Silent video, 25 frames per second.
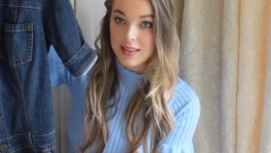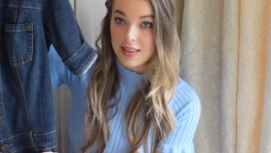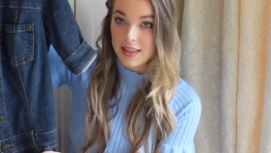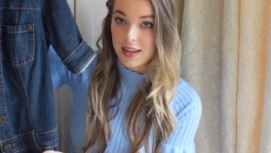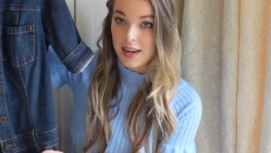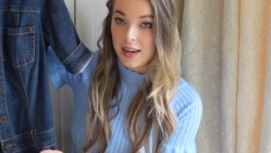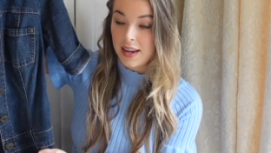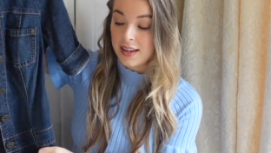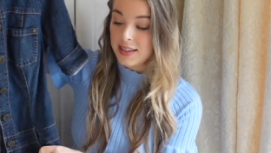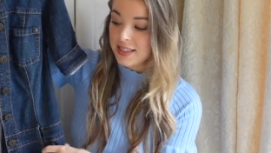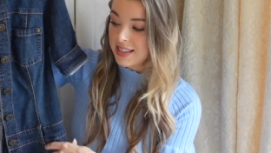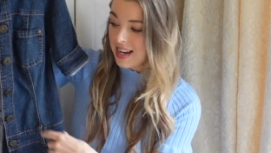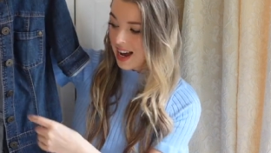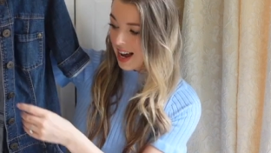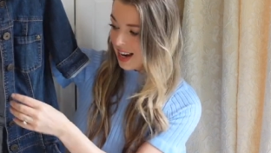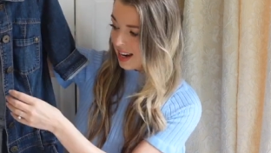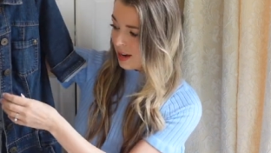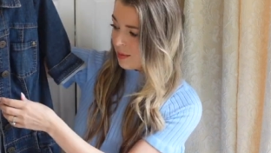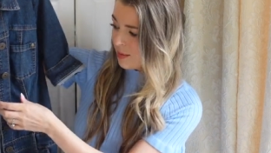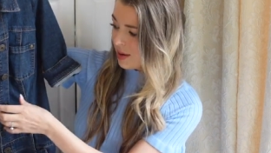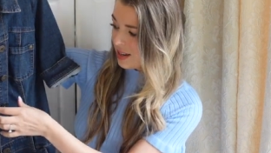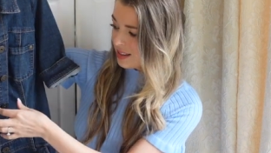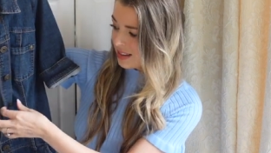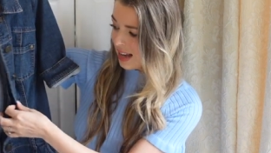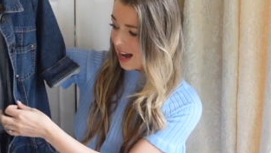The
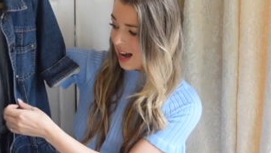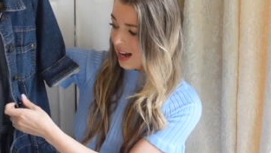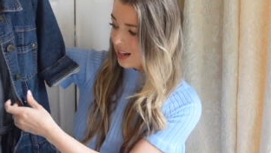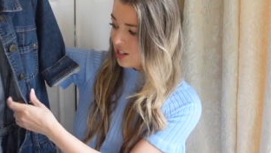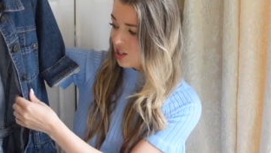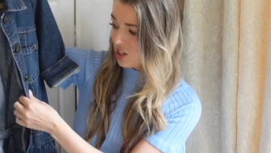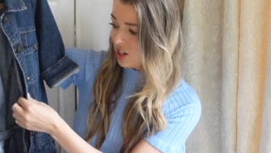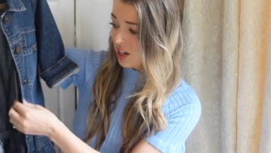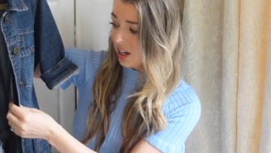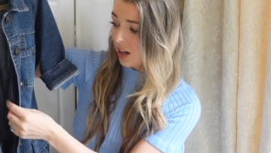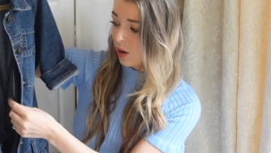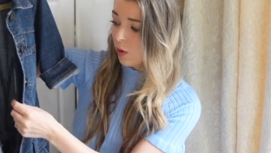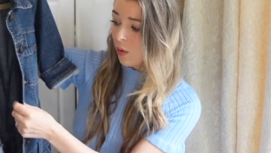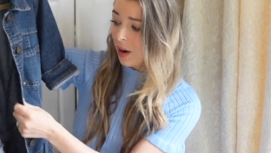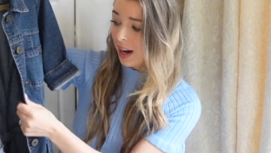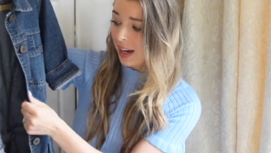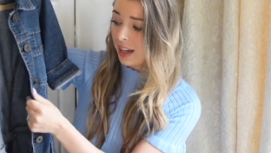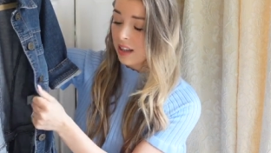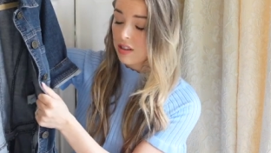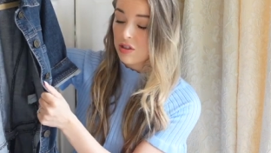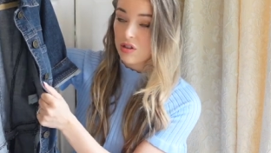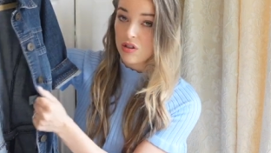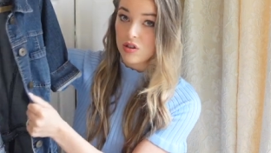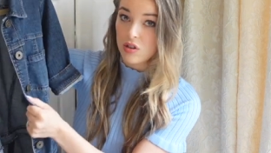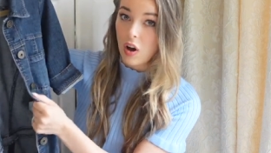denim is actually
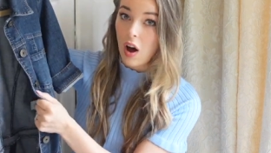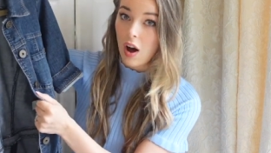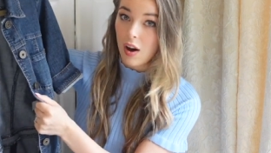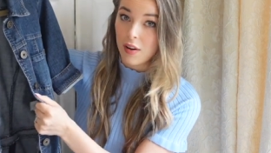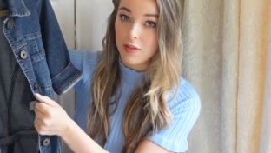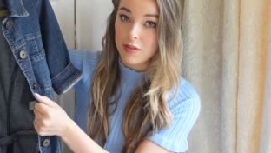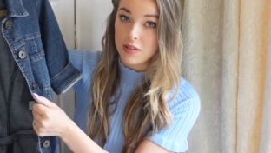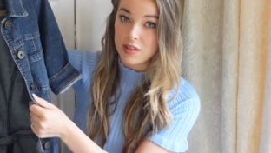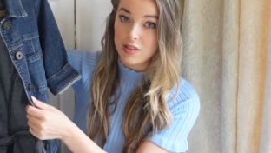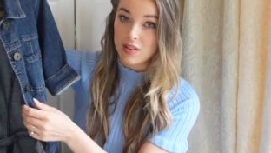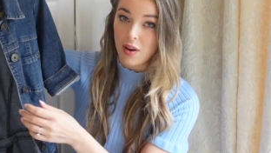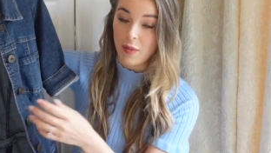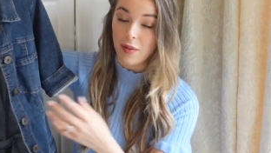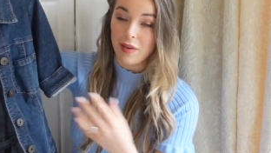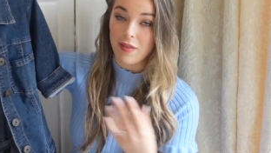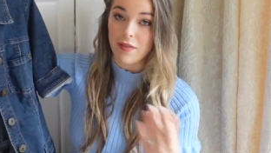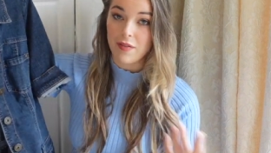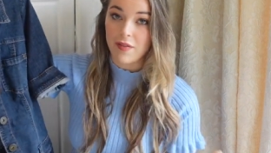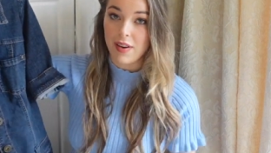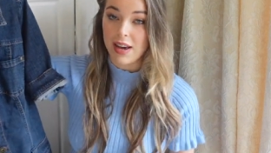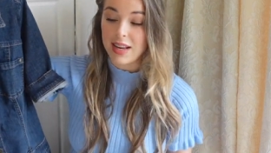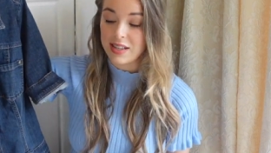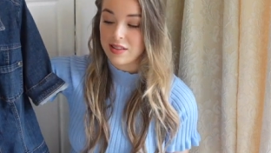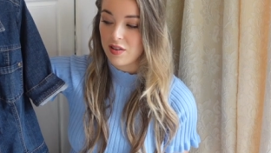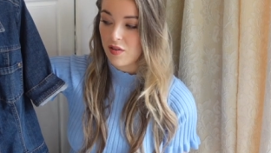quite soft so it
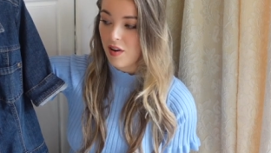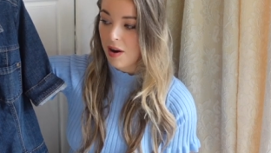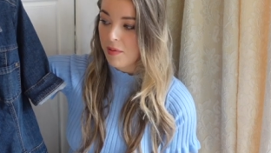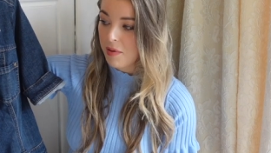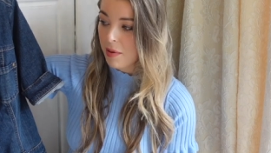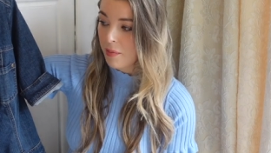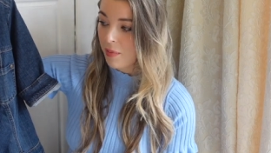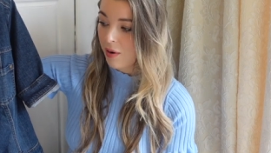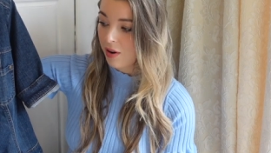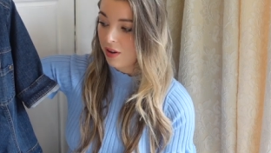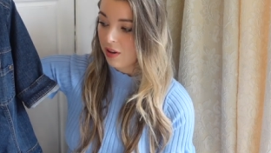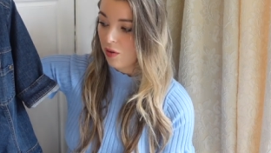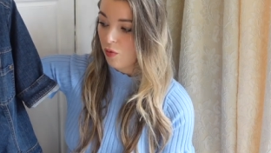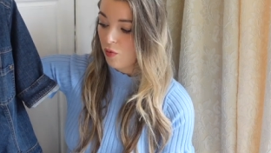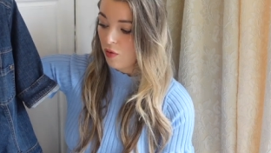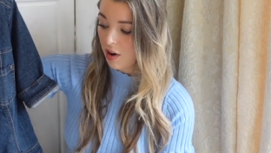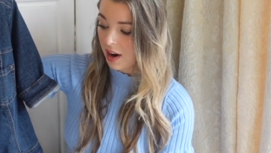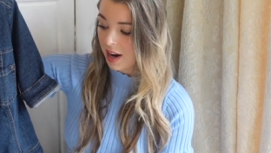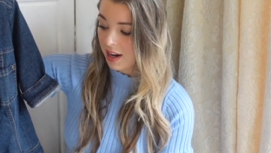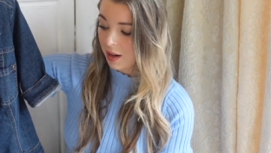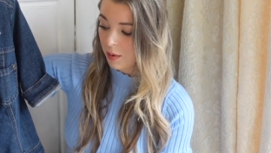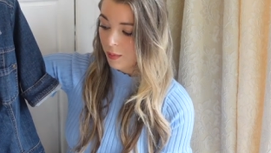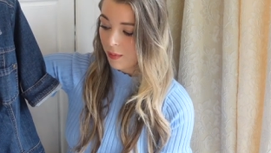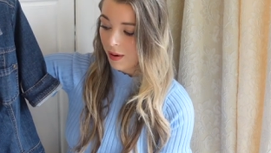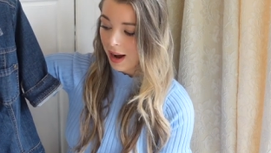fits around my body
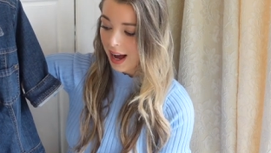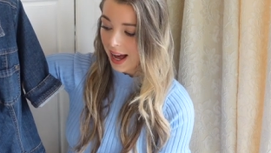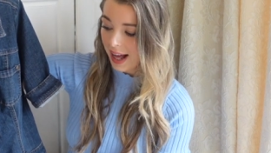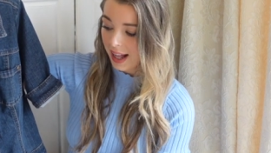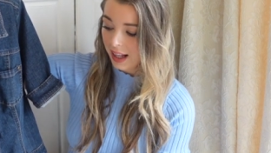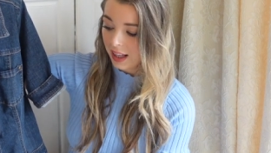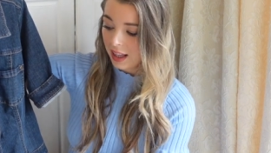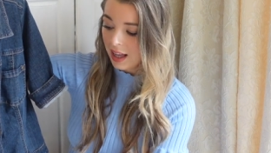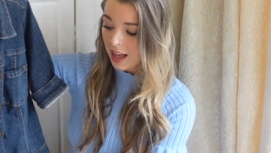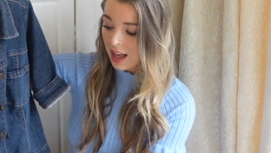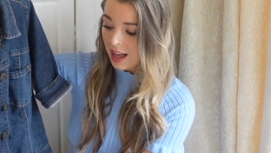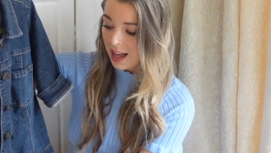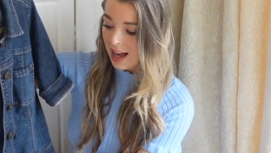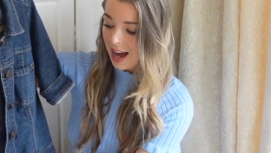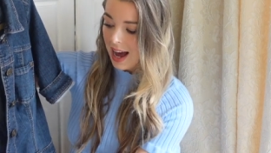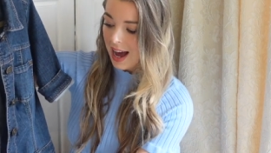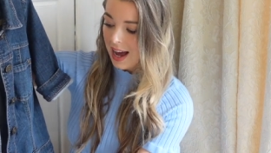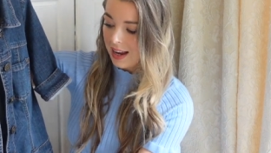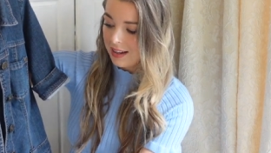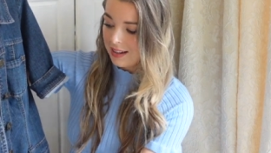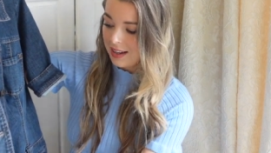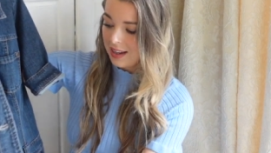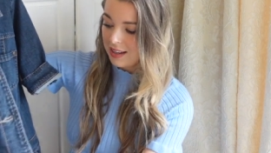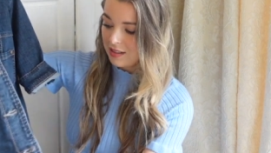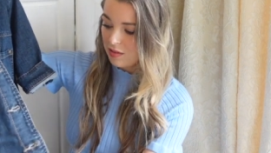really well
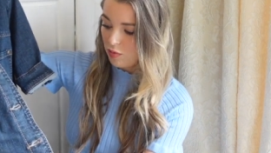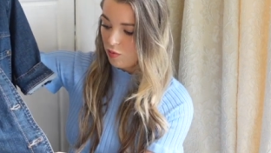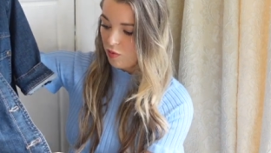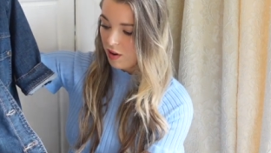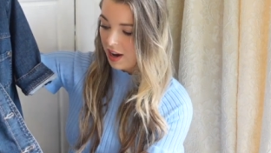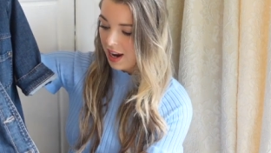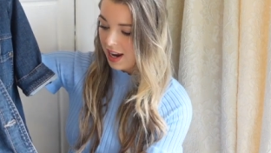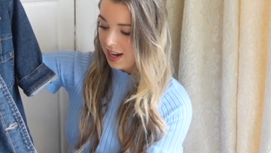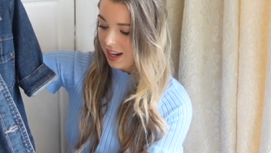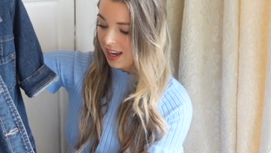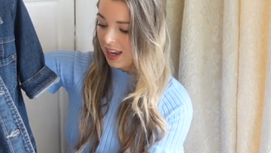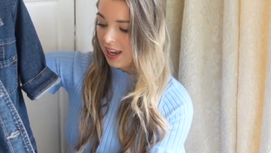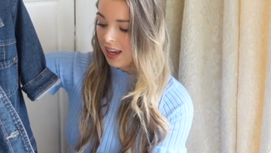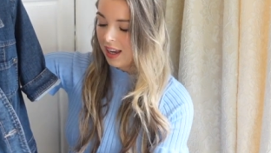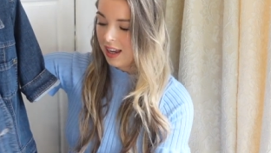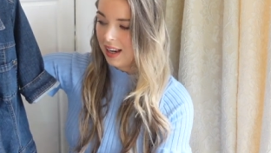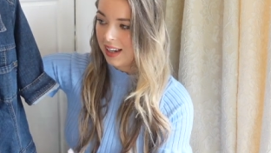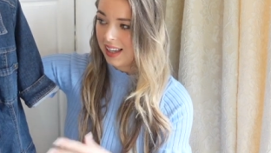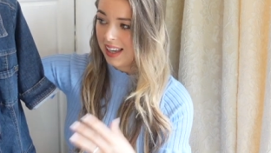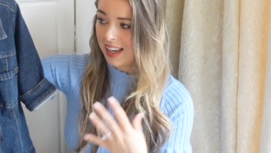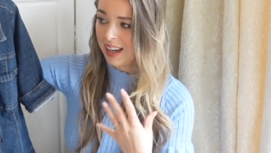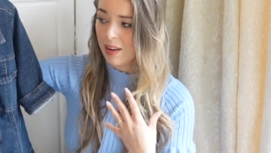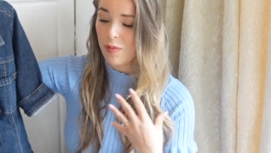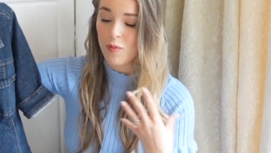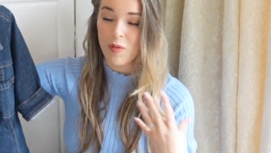and it's really,
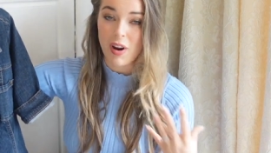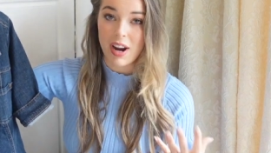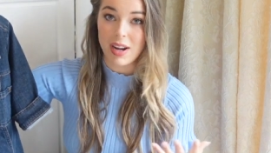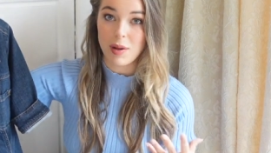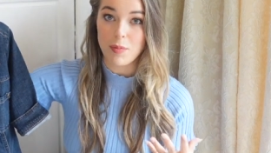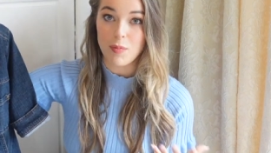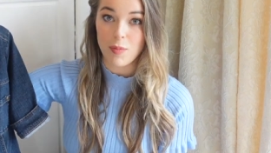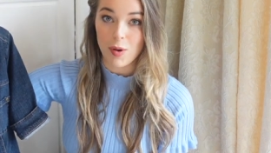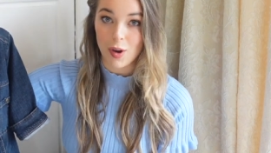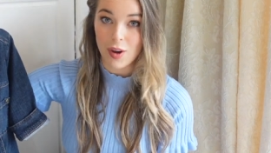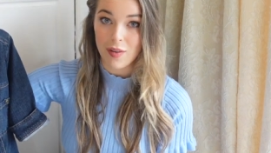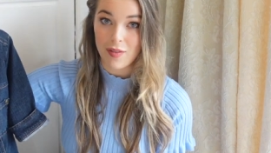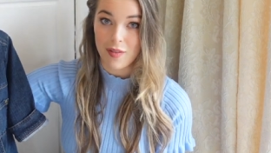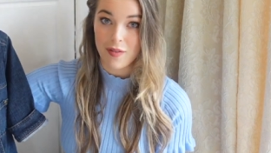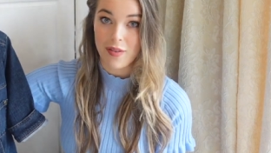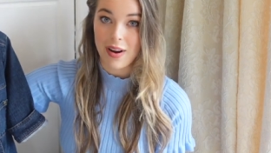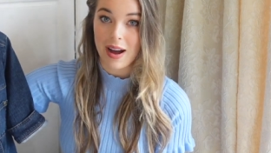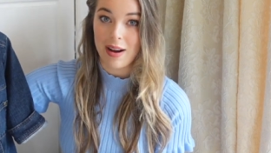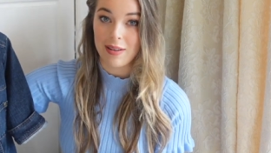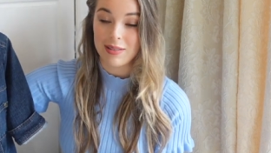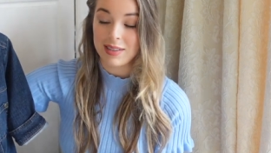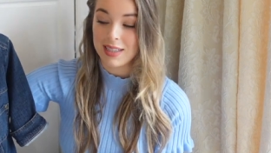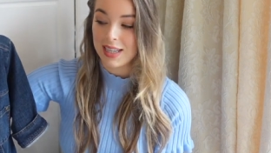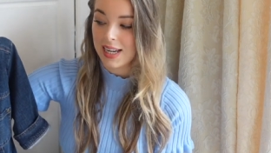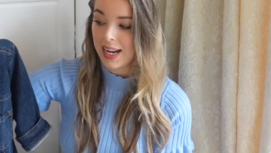you can really move
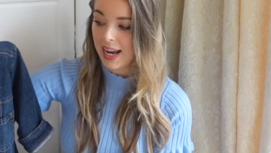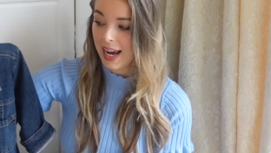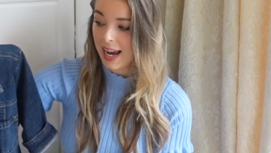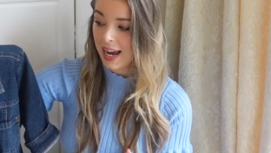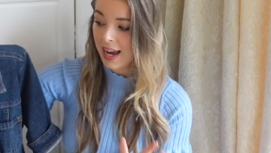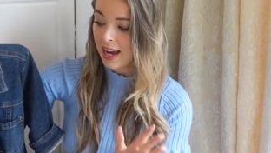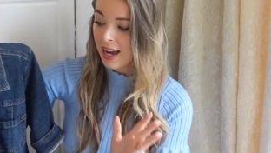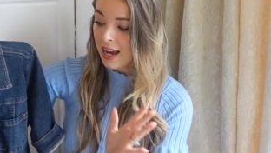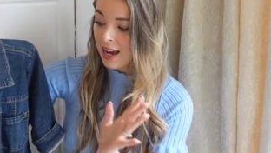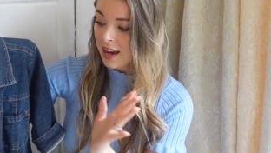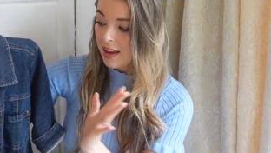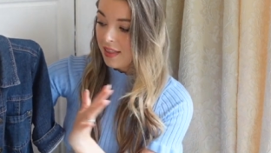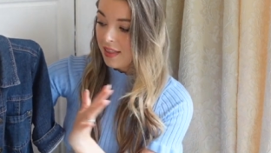around in it.